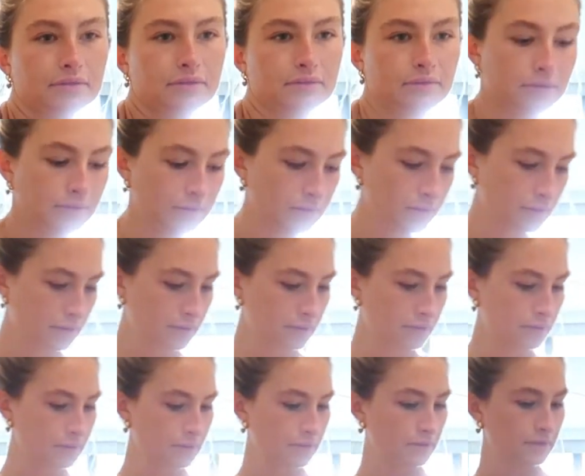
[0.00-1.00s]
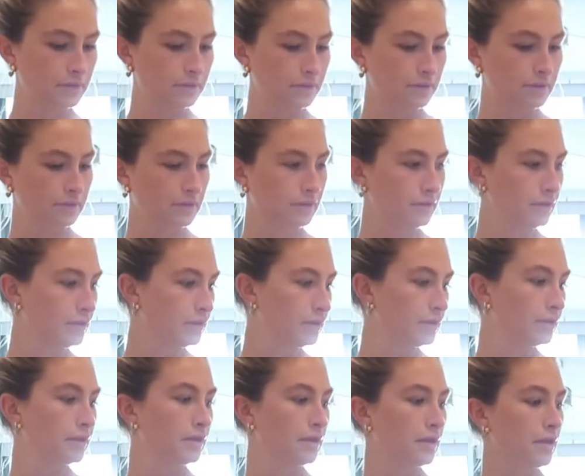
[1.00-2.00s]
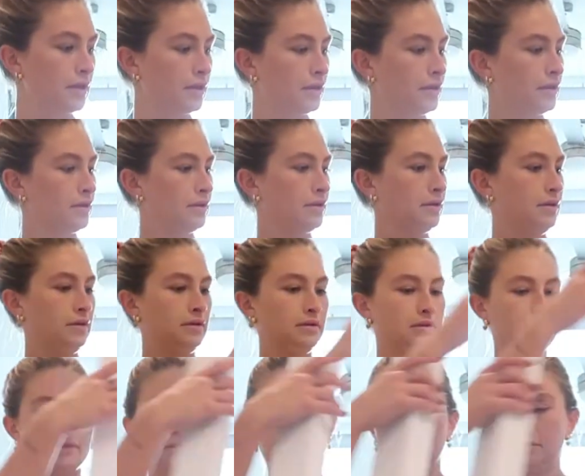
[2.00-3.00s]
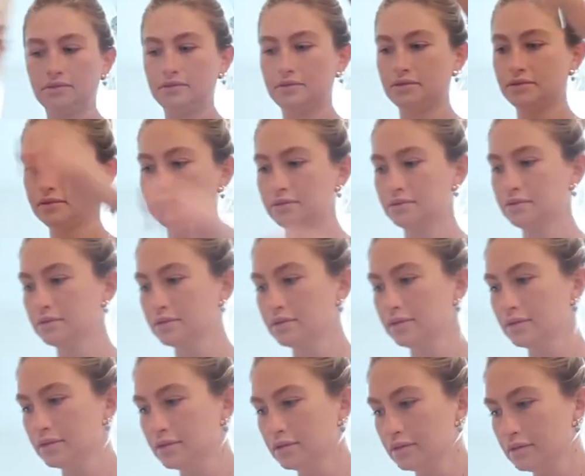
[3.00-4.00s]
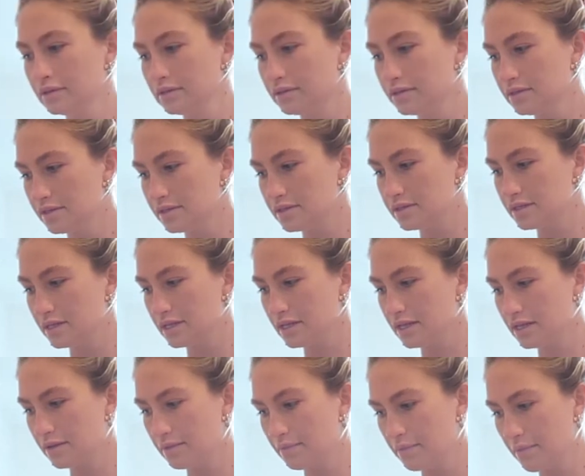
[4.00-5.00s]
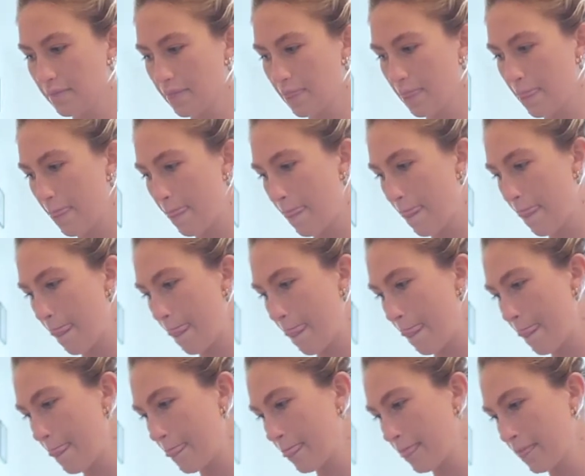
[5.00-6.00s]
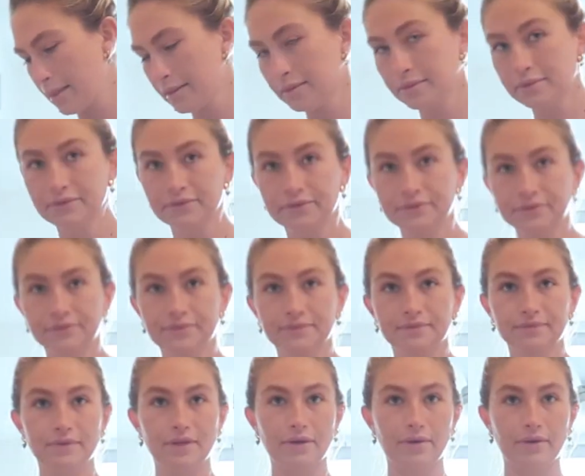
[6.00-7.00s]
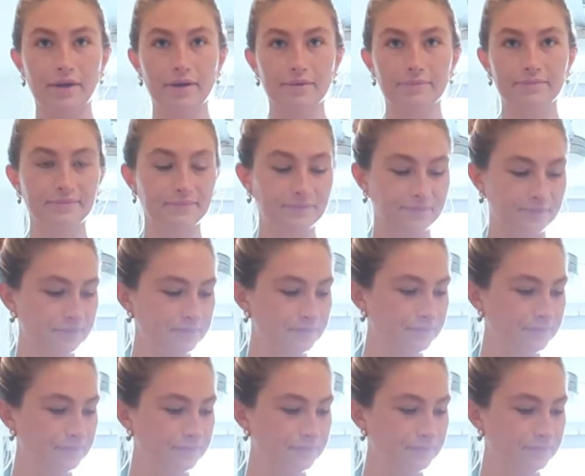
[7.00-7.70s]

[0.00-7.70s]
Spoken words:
[no speech]